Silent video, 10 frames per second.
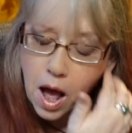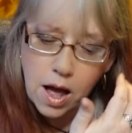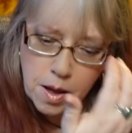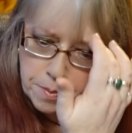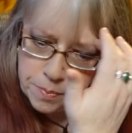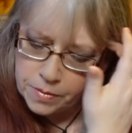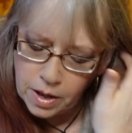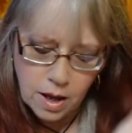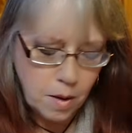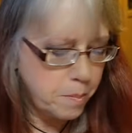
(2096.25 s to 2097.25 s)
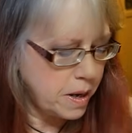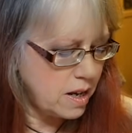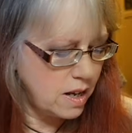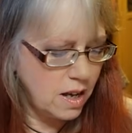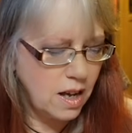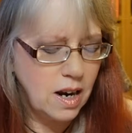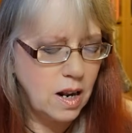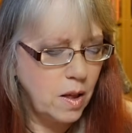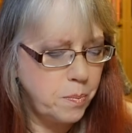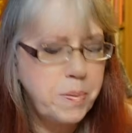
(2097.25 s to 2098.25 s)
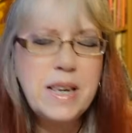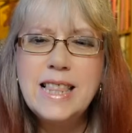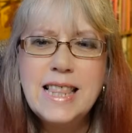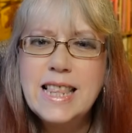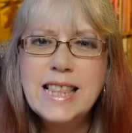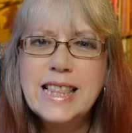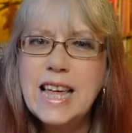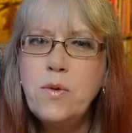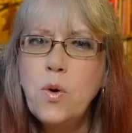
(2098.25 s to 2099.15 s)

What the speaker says: But they're